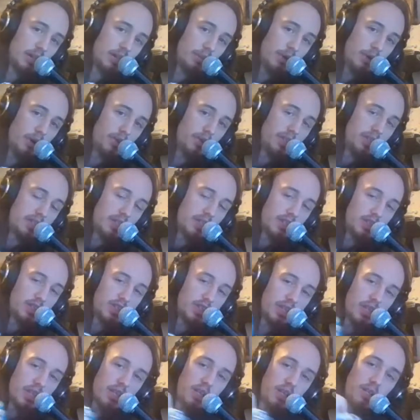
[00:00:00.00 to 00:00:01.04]
I'm only
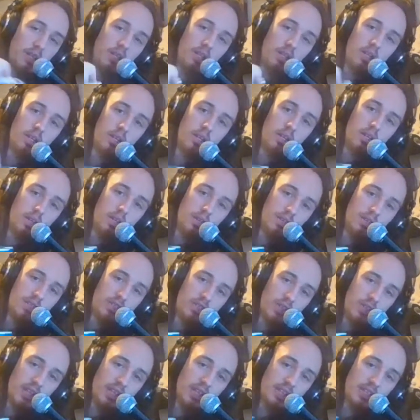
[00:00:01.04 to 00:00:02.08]
touching the
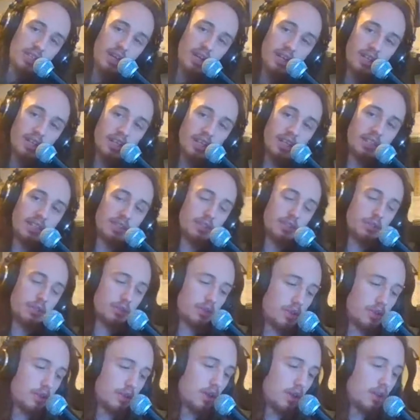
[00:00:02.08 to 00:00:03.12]
strings that I need to,
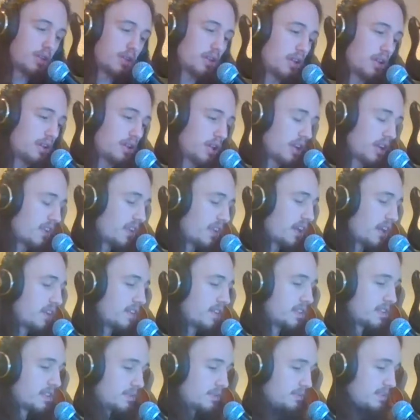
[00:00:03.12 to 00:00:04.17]
none of the
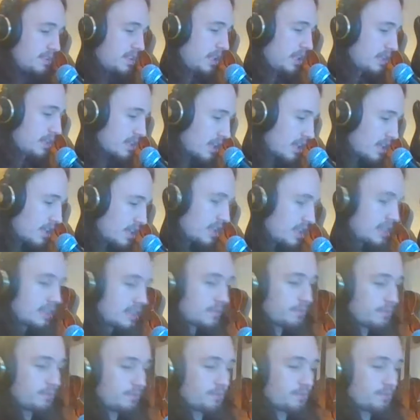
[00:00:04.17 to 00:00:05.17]
others. Sounds like this.